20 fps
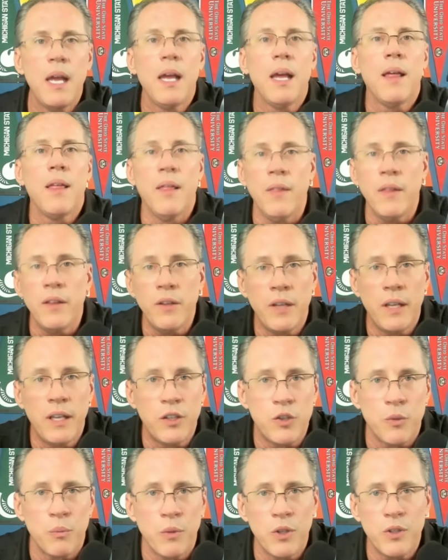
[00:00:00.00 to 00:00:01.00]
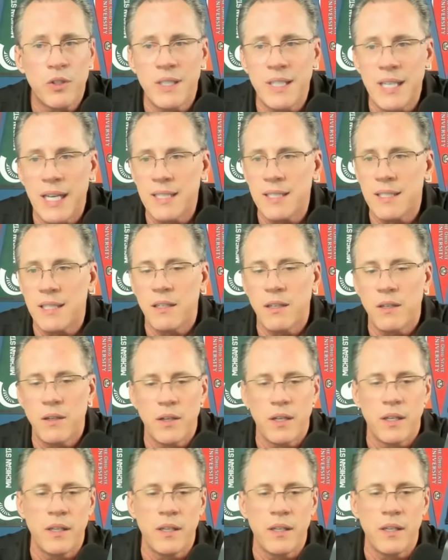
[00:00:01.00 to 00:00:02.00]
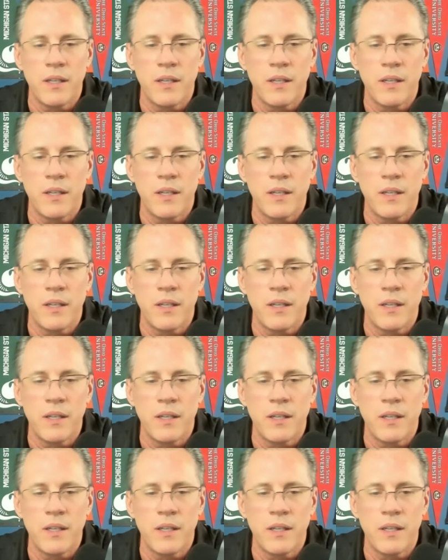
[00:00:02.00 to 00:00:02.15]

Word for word: And then you get your merchandise there and uh,